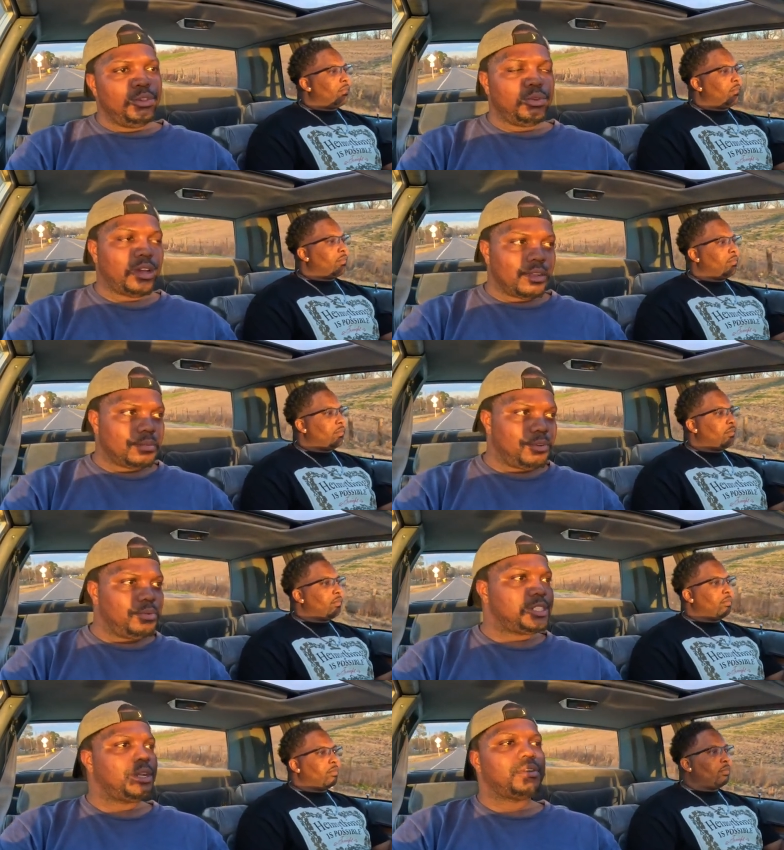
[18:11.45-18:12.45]
Speaker 1: You comfortable
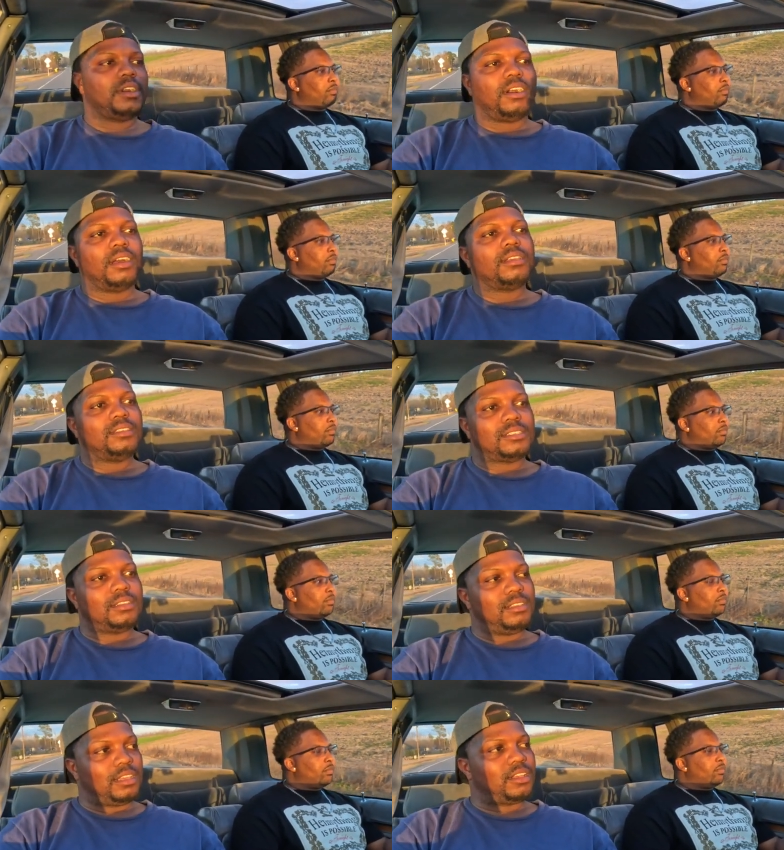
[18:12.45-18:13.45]
with your car? Is
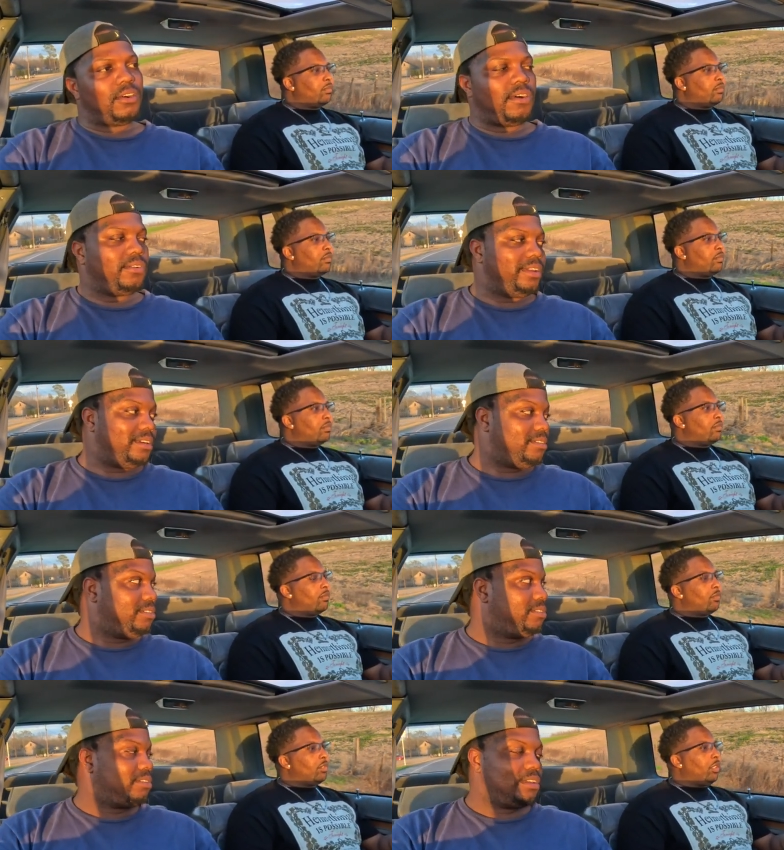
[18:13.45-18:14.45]
it can go on that.
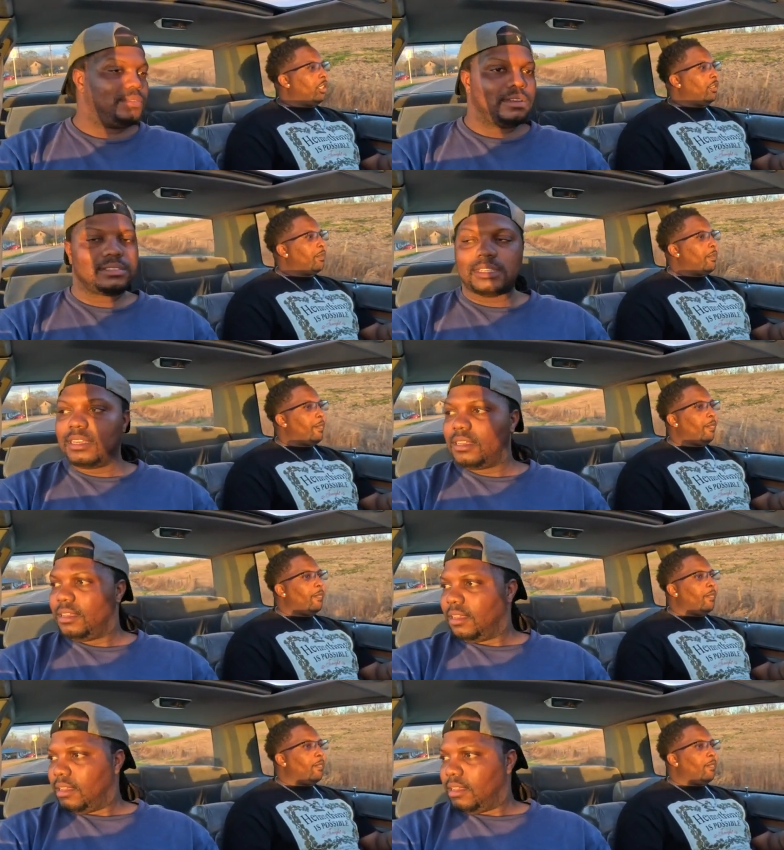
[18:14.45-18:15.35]
You get what I'm saying?